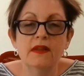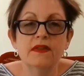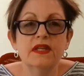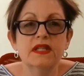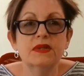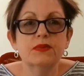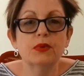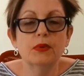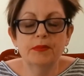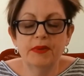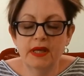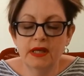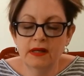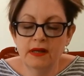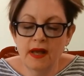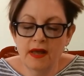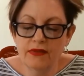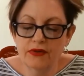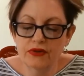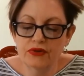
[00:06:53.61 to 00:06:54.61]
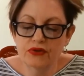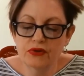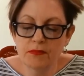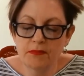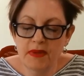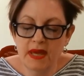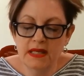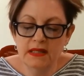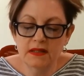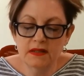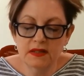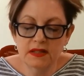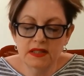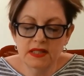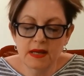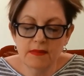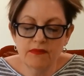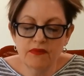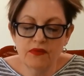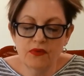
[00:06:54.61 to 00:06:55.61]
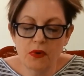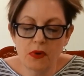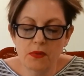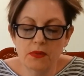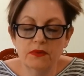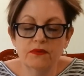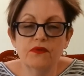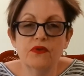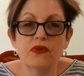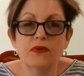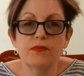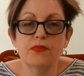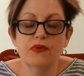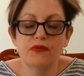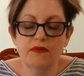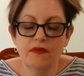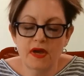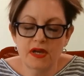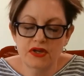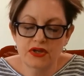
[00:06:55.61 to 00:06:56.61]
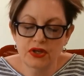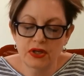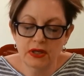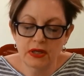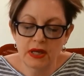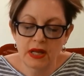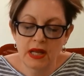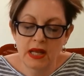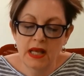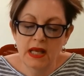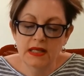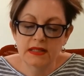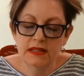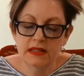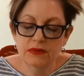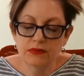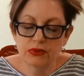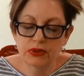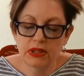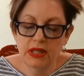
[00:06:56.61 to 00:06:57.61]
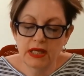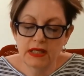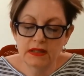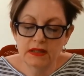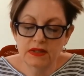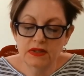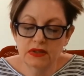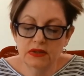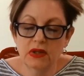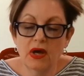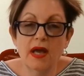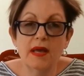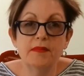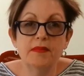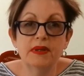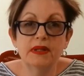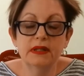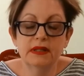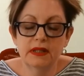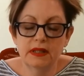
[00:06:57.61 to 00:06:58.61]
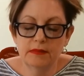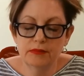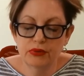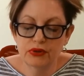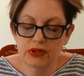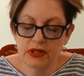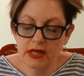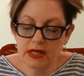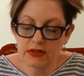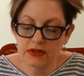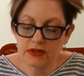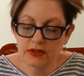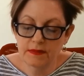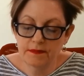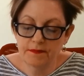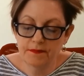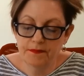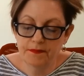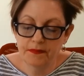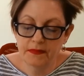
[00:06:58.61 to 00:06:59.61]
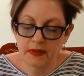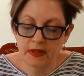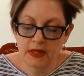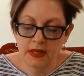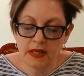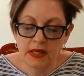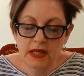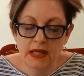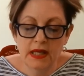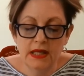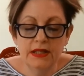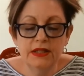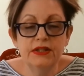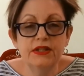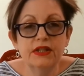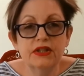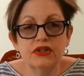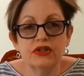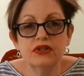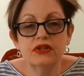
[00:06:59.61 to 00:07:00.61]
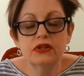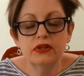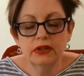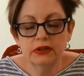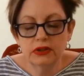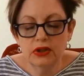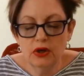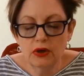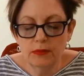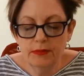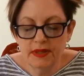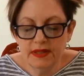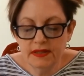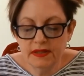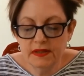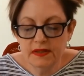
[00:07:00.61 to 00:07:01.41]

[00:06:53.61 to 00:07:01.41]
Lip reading: This will be another tremendous step forward for the profession as it relates to liability protection. In addition to the low but